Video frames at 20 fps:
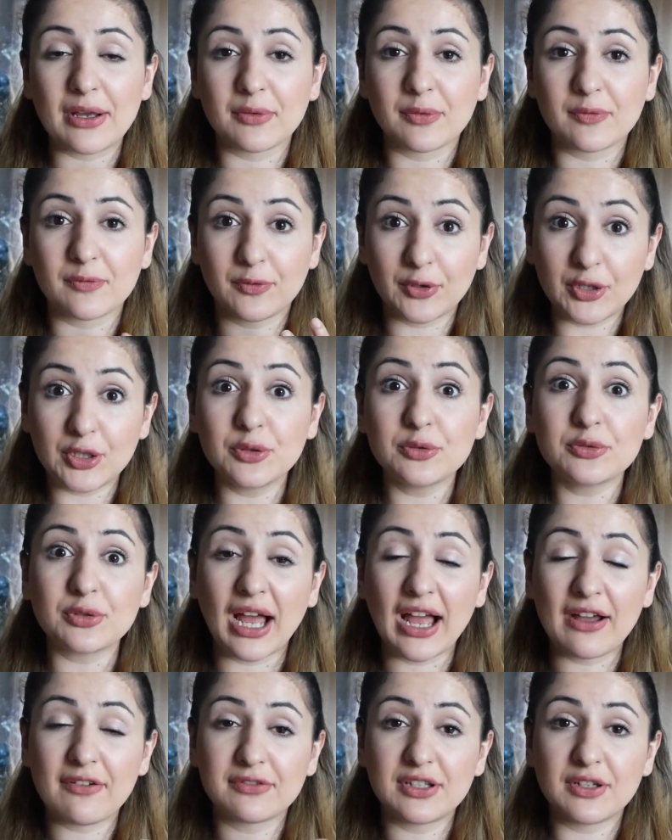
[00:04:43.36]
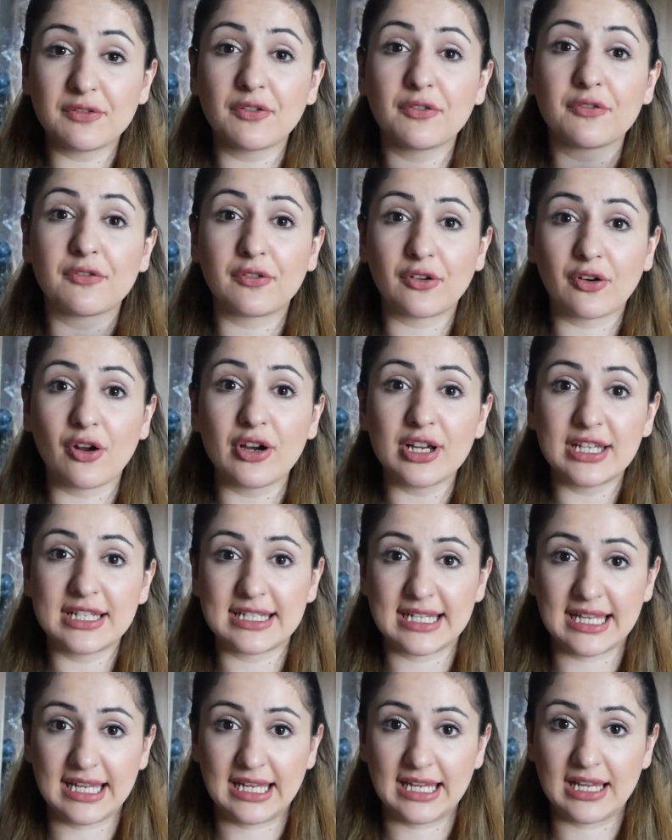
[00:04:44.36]
for you to have different
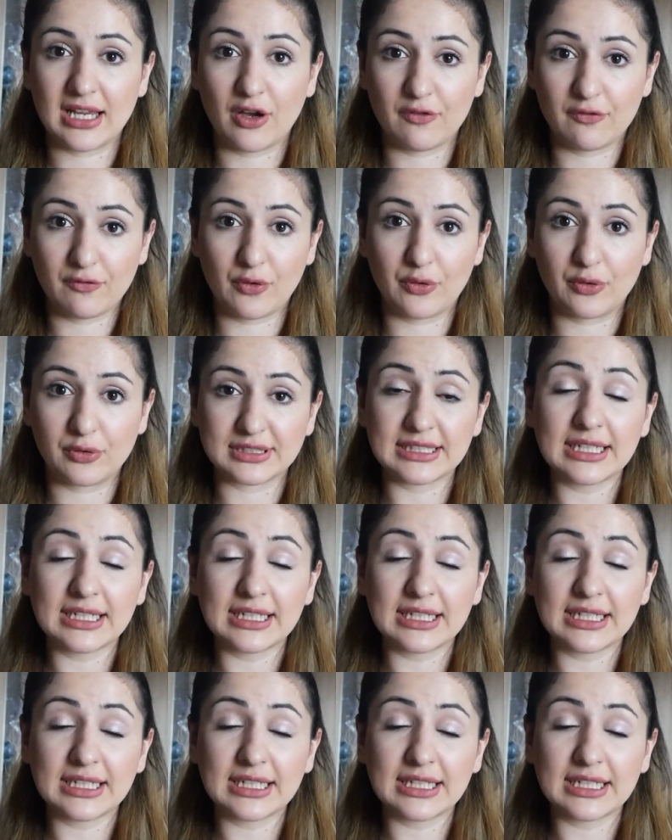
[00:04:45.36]
variety of photos.